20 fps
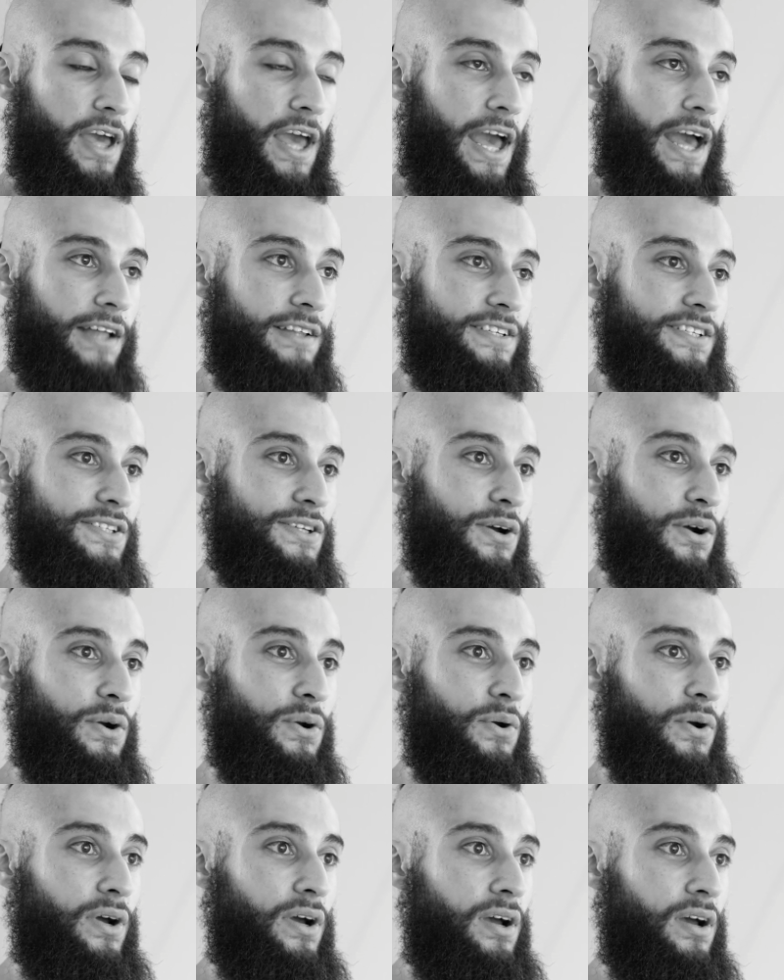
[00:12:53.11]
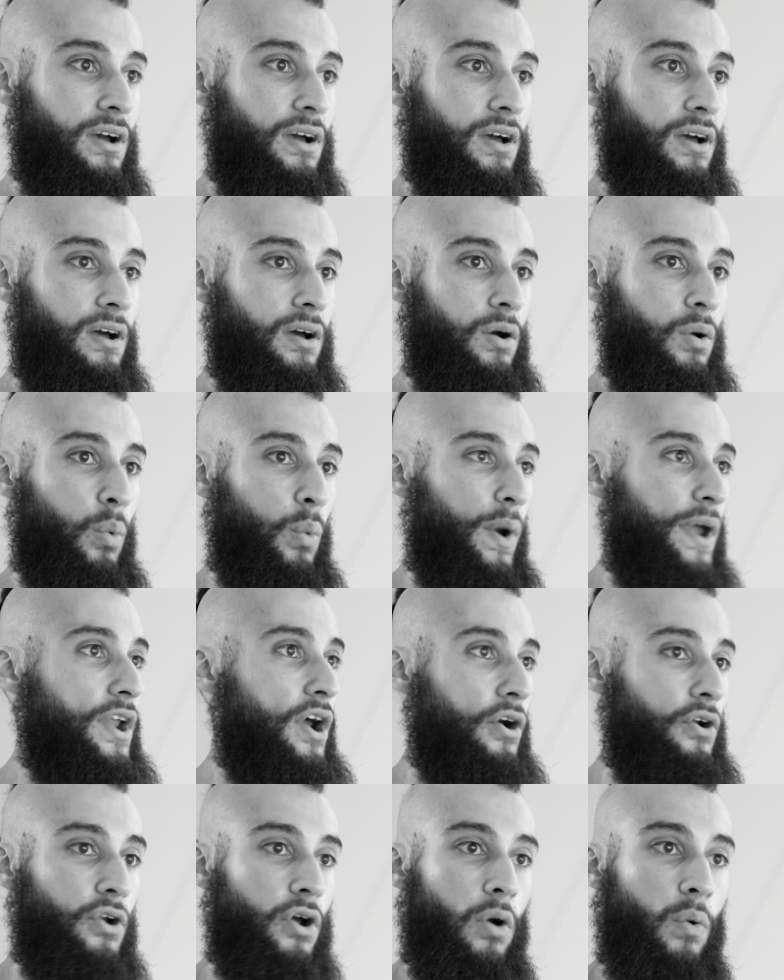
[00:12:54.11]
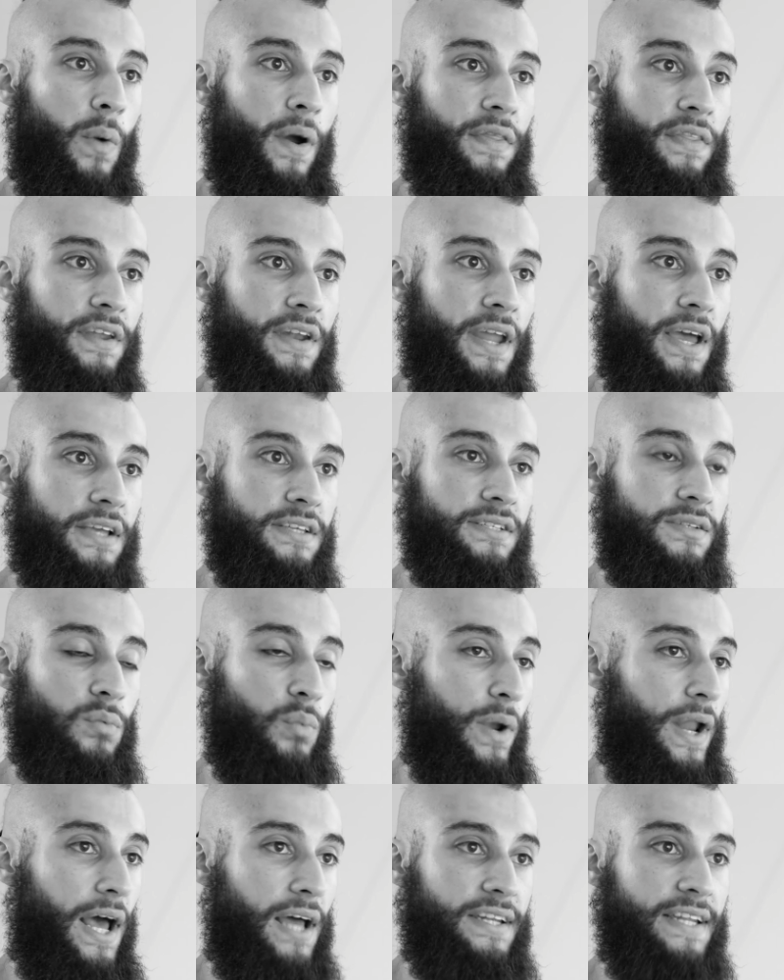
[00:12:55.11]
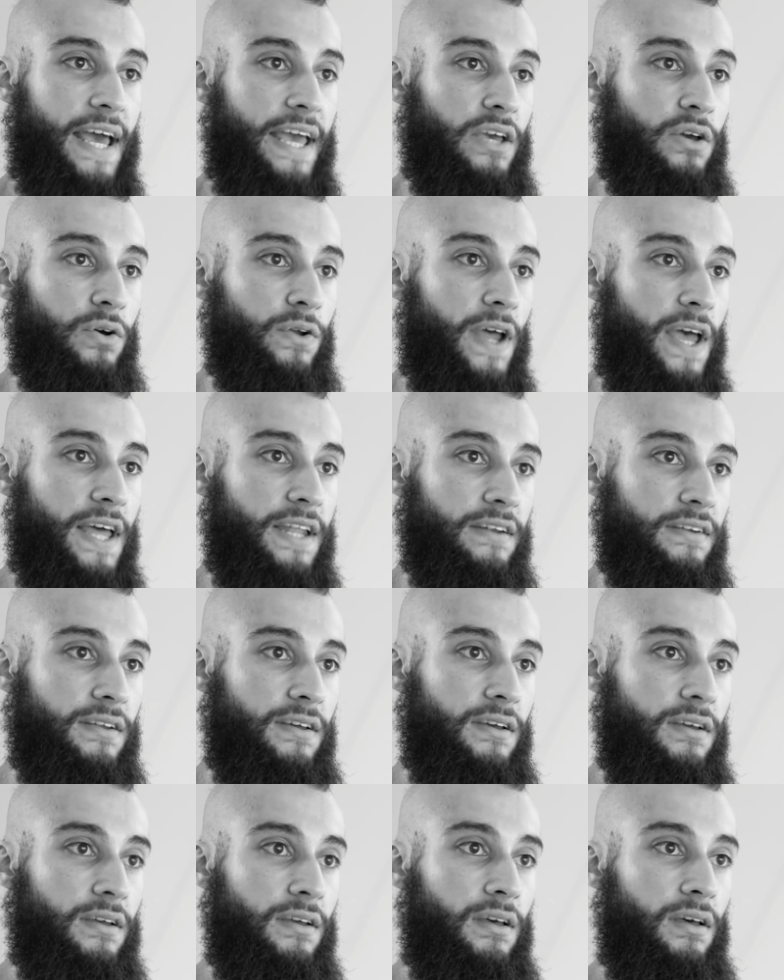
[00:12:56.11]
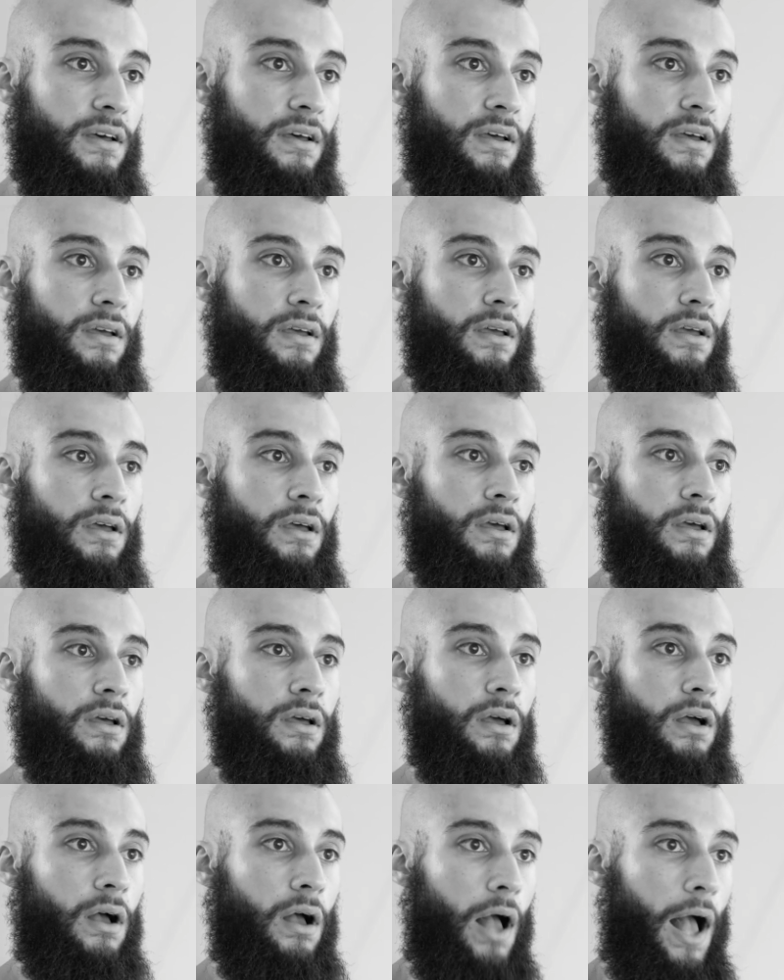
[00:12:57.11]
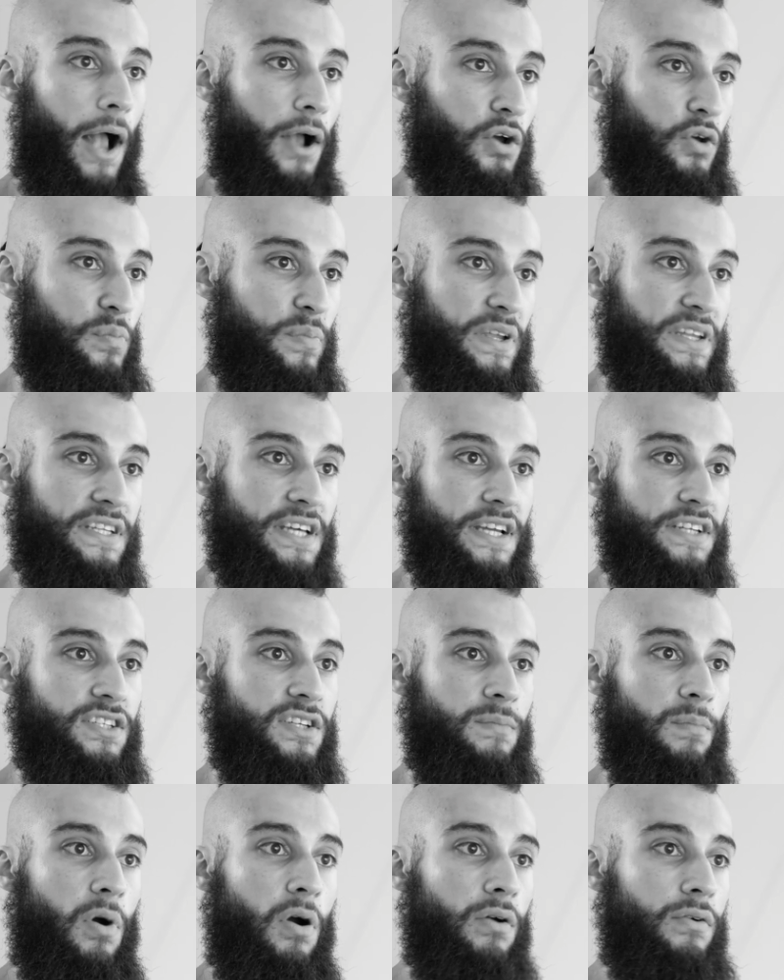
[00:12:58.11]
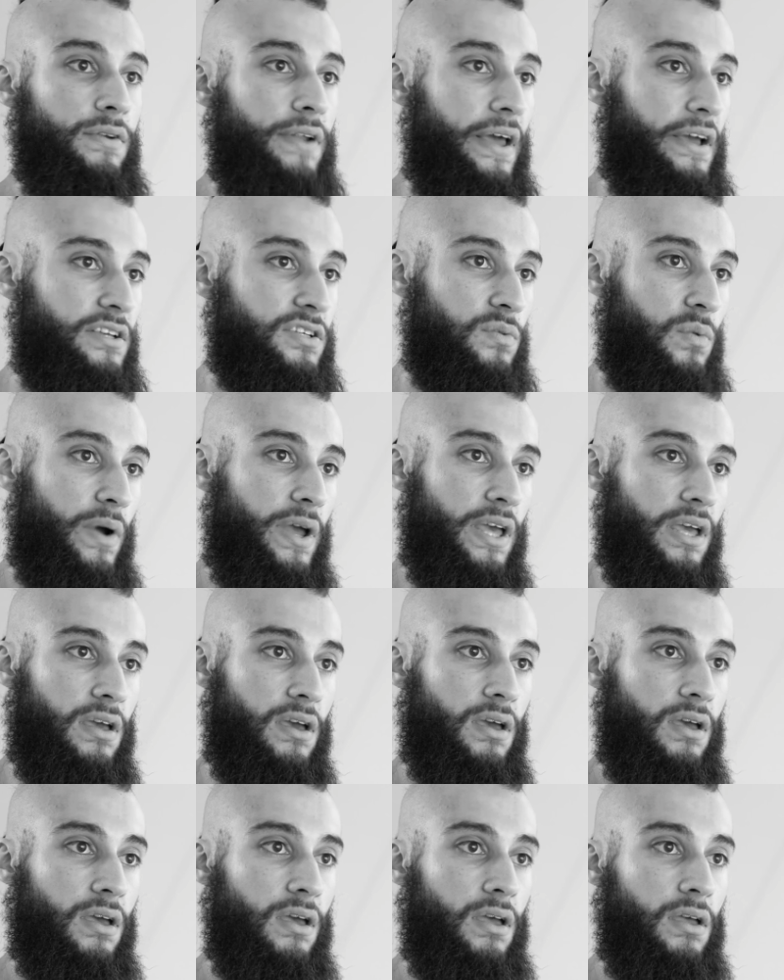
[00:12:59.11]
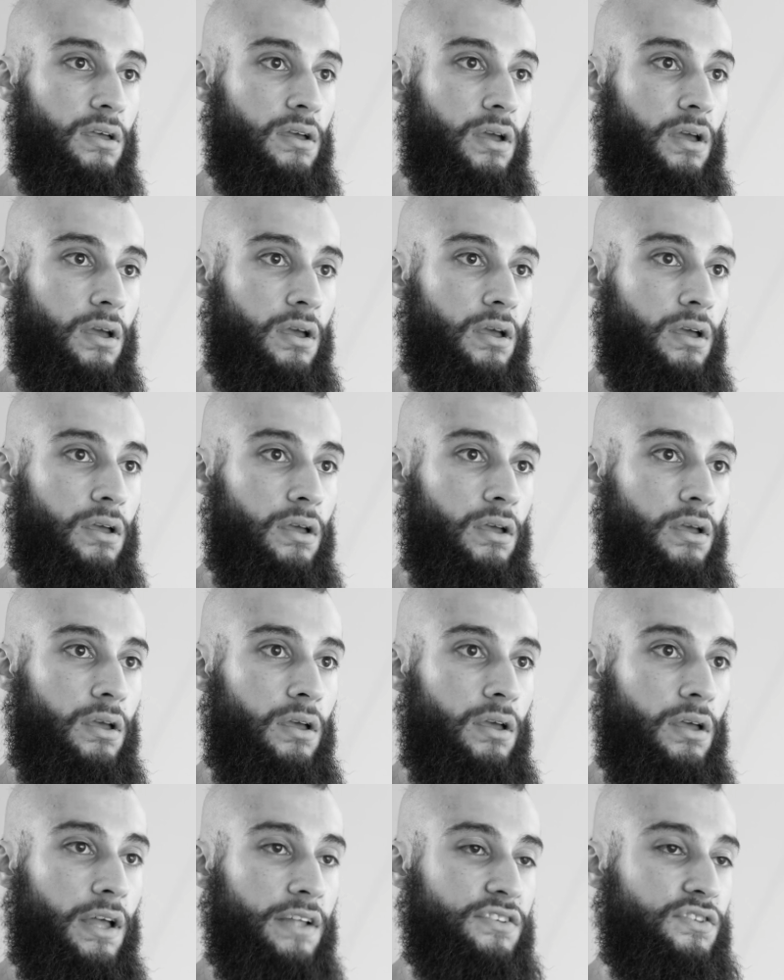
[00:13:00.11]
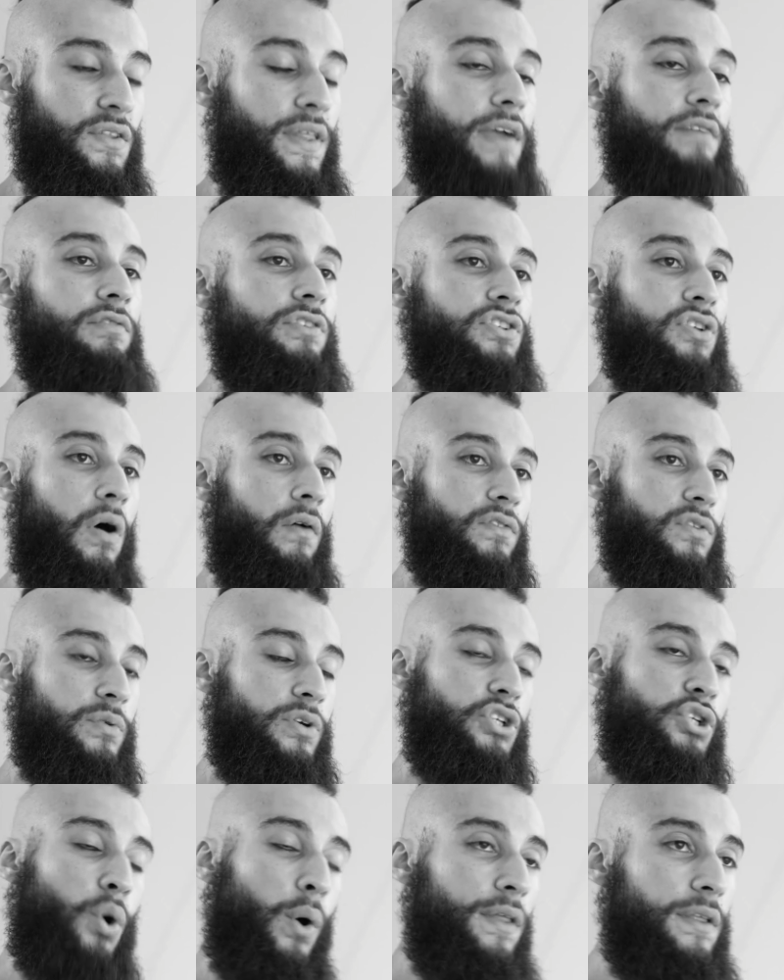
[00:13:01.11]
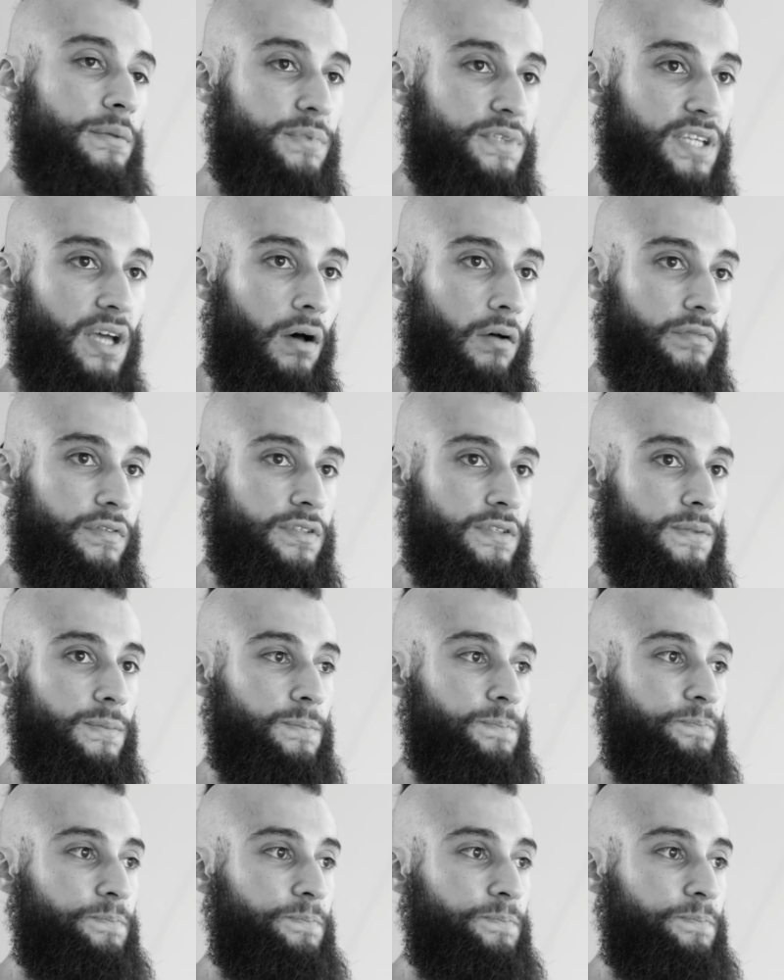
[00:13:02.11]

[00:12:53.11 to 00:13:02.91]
And so we don't know when the next when our day could end. I could be dead tomorrow next week. And so they resolve to enjoy themselves.